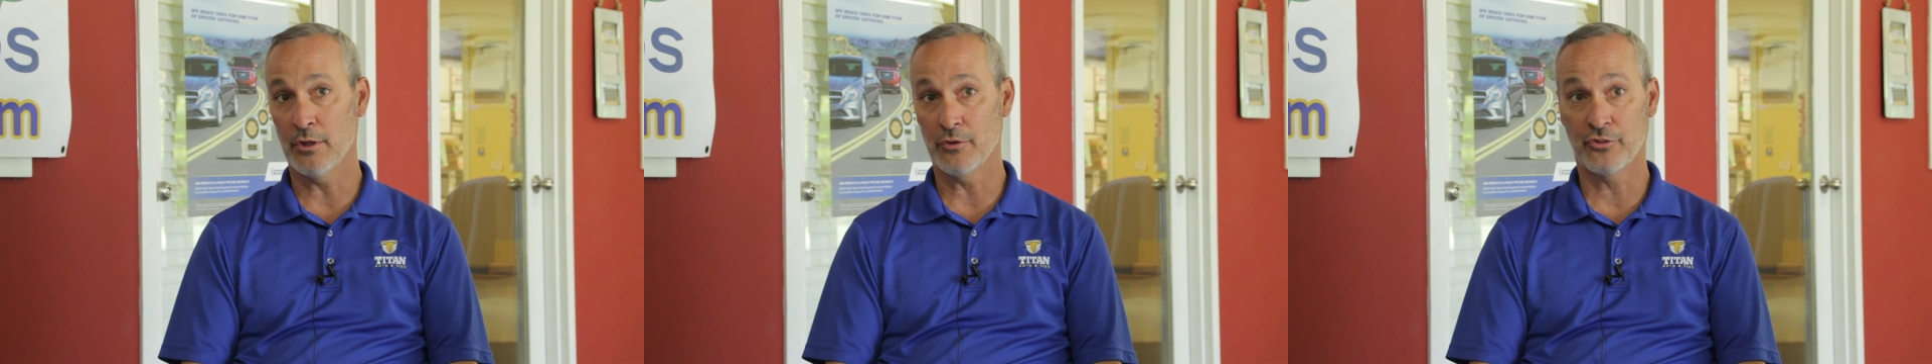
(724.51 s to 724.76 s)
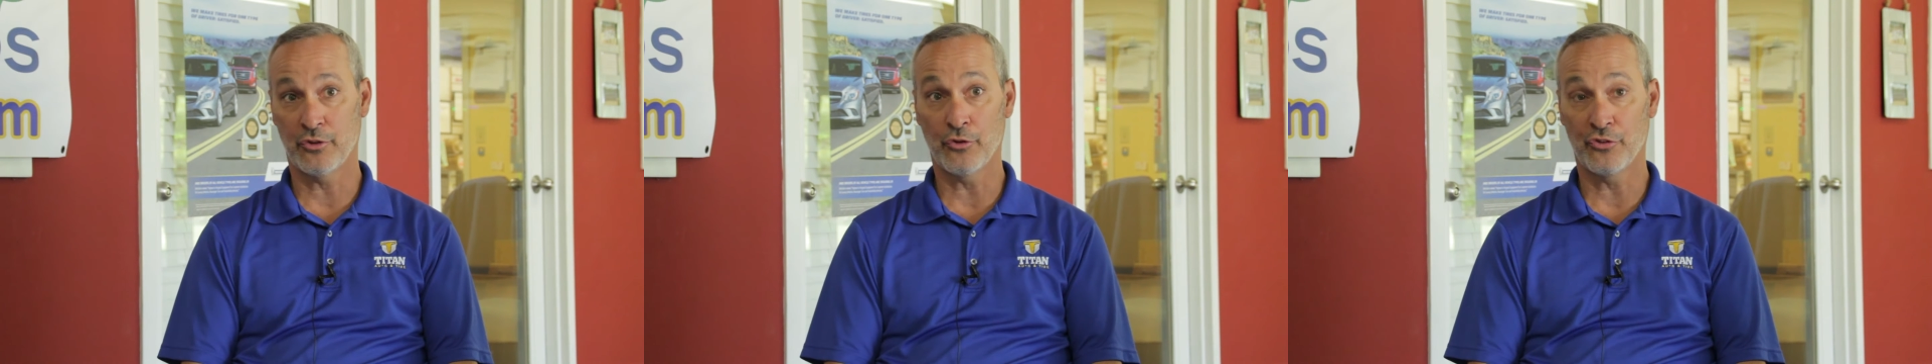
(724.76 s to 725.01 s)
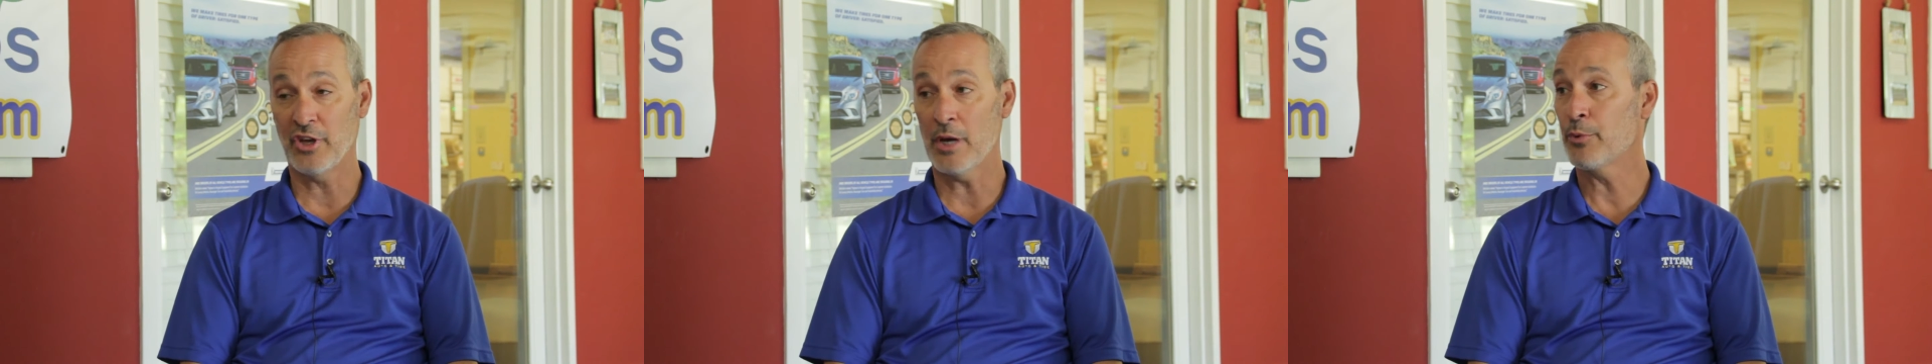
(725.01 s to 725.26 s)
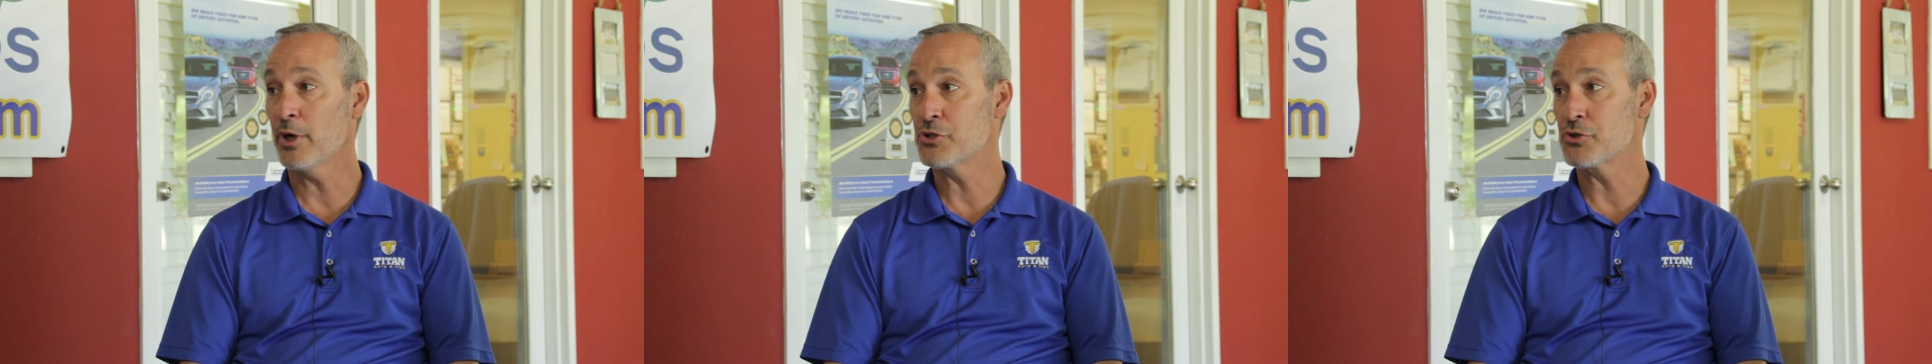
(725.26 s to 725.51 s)
So to
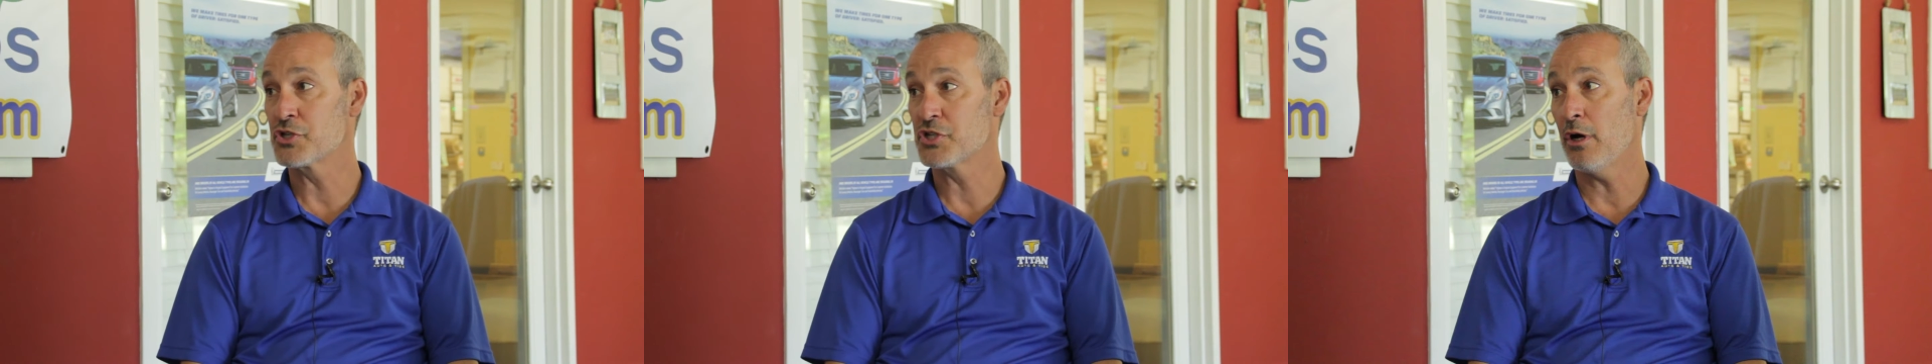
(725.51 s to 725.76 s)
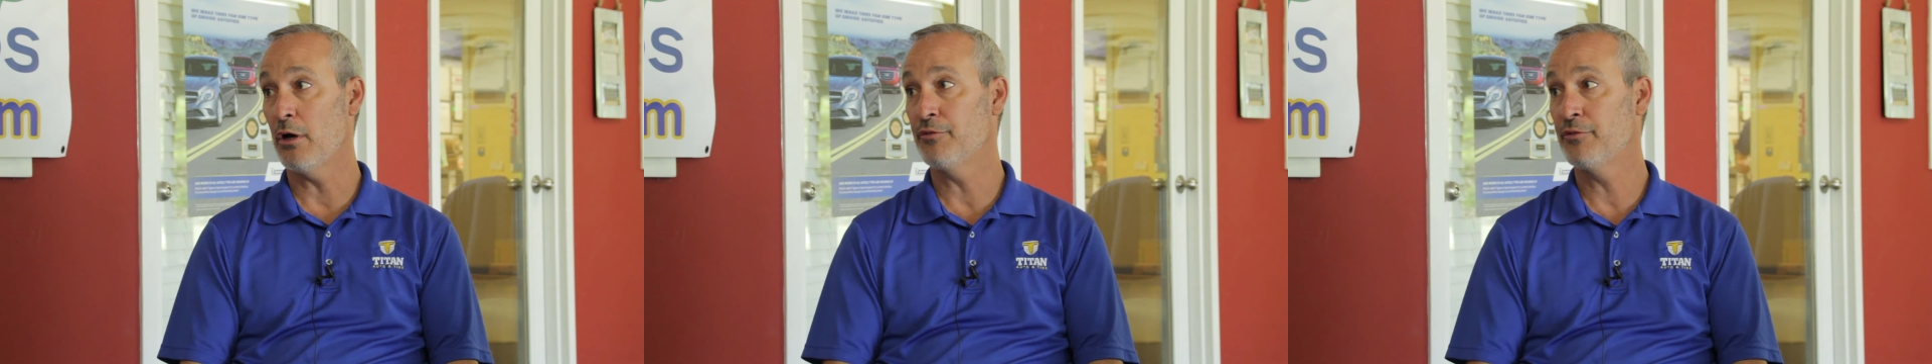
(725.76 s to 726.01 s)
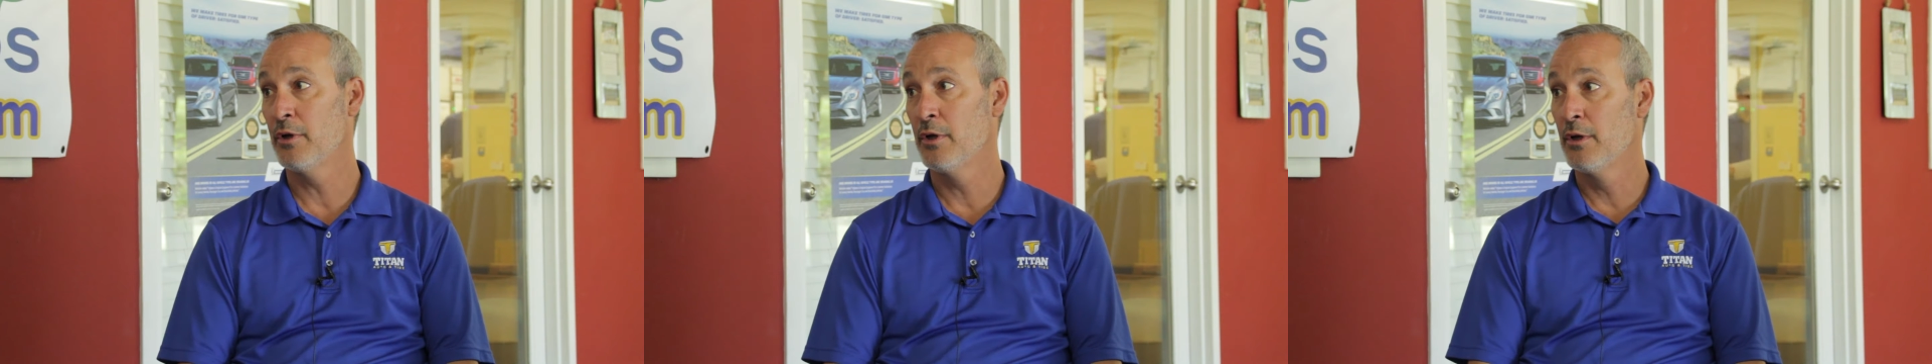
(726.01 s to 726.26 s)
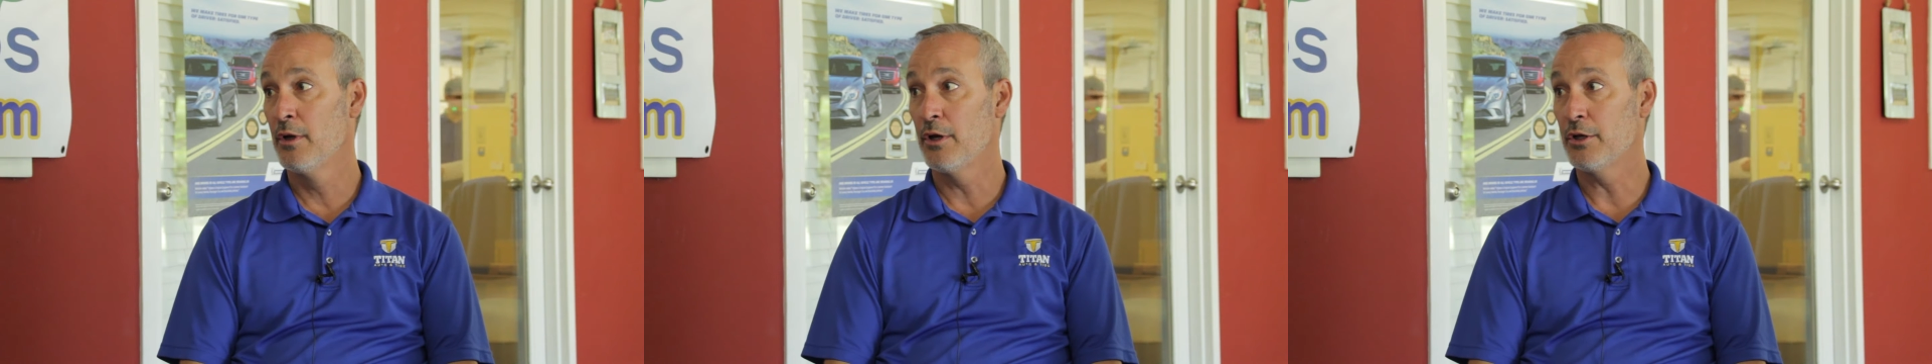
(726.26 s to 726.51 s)
separate yourself,
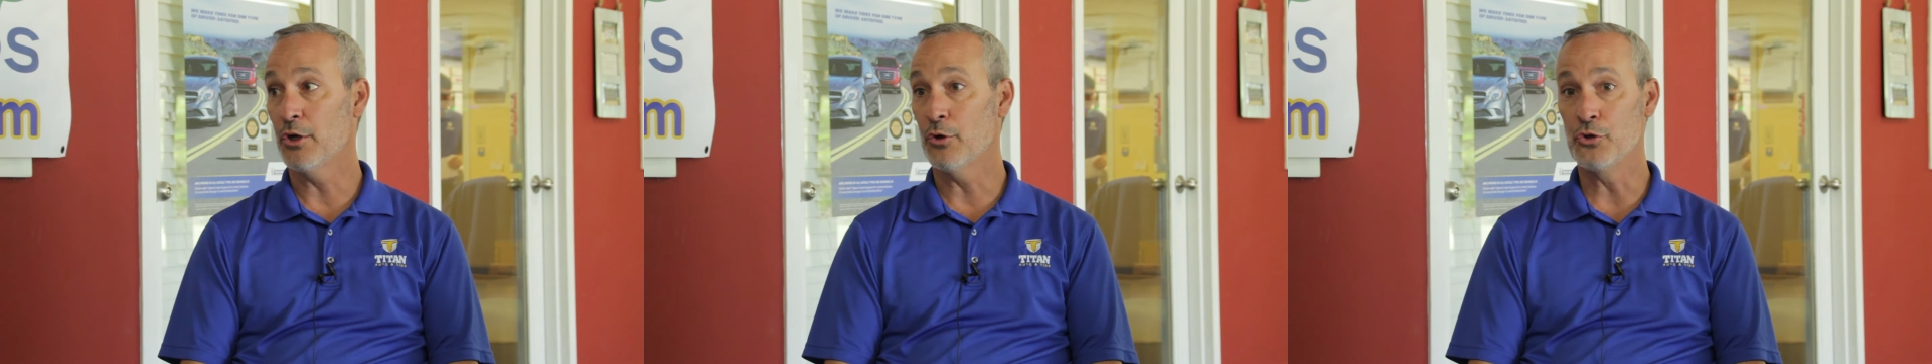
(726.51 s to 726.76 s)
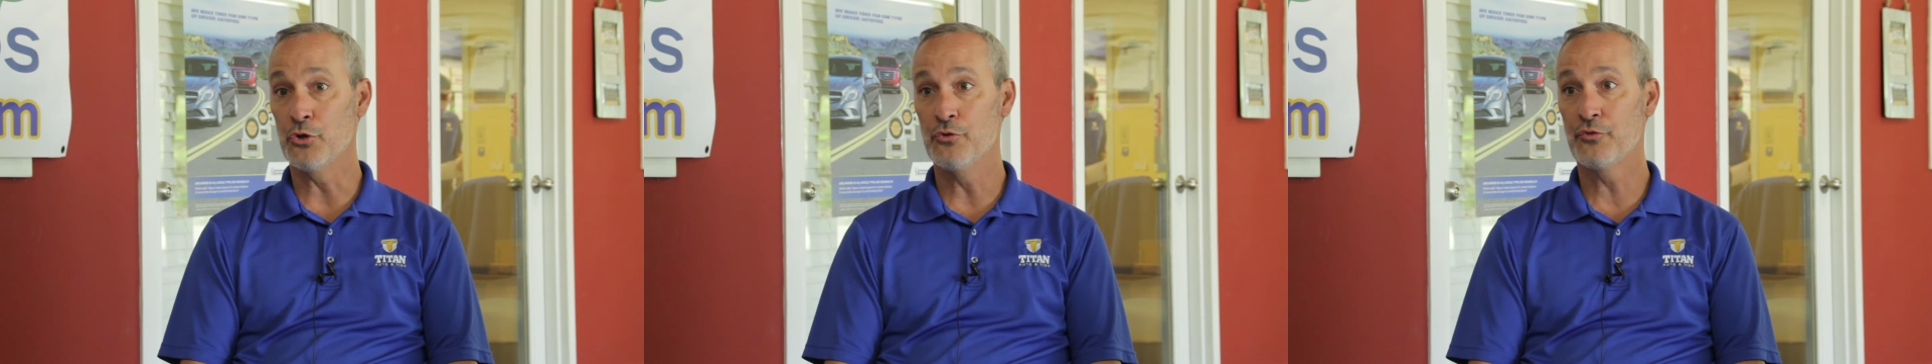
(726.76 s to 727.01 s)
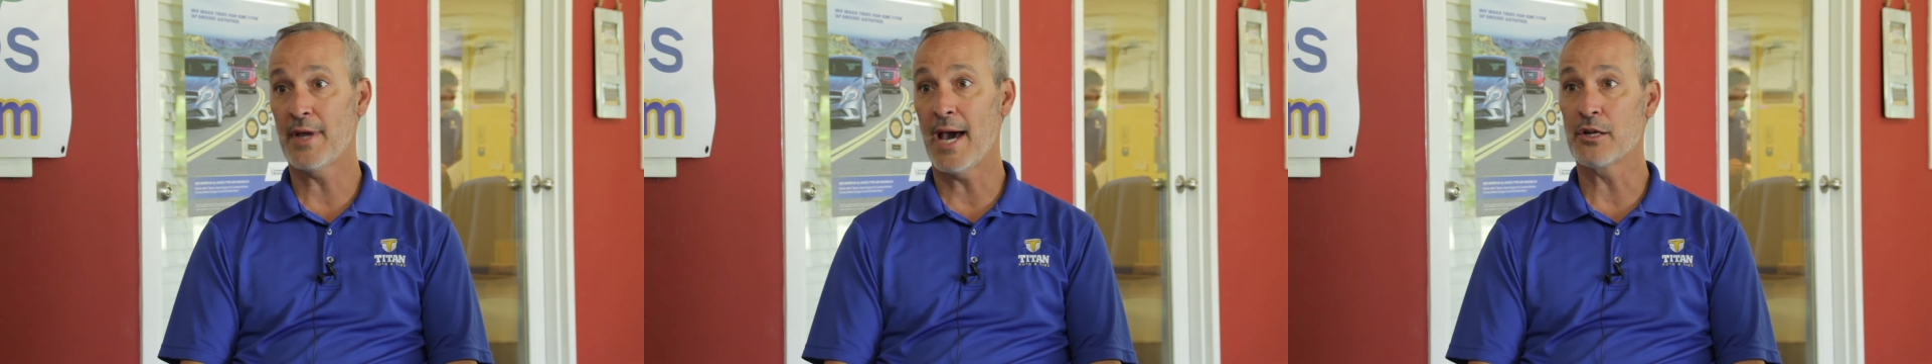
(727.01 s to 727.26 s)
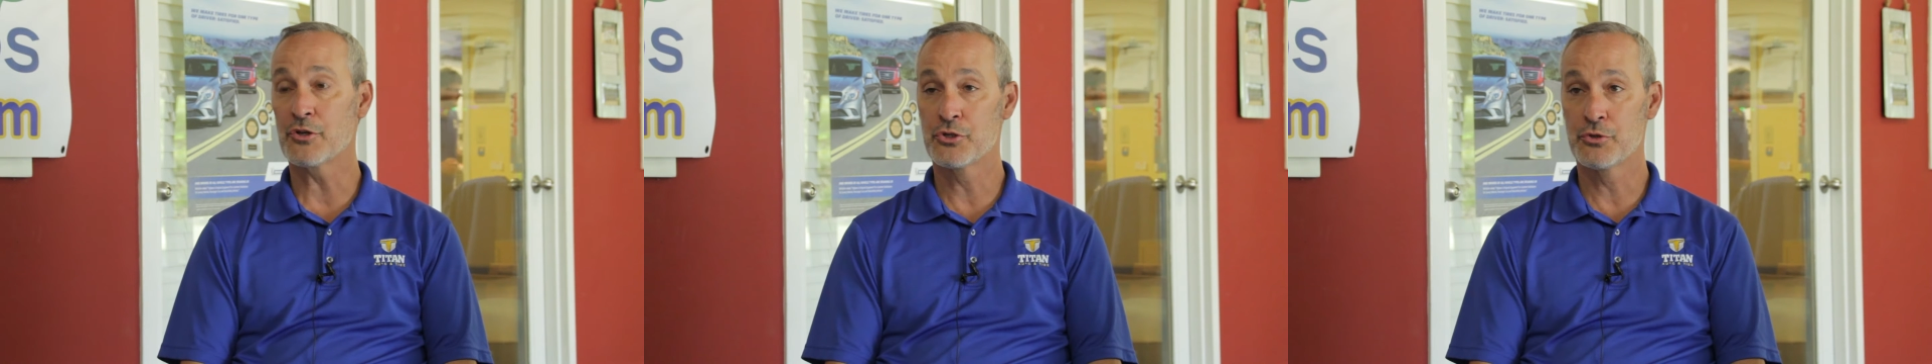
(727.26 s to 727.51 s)
you've
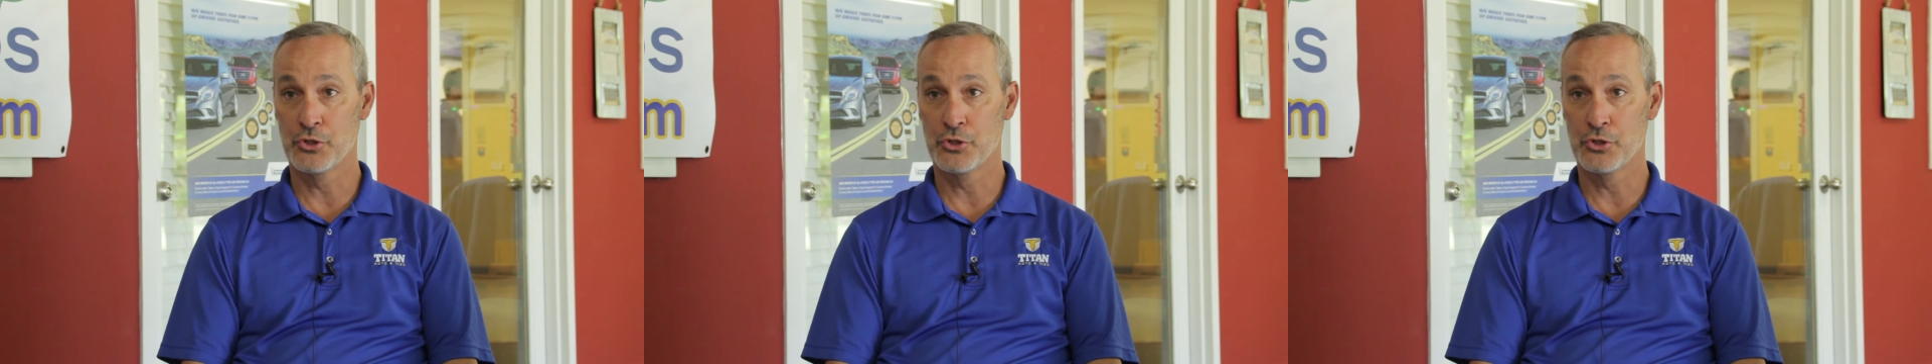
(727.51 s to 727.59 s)
got to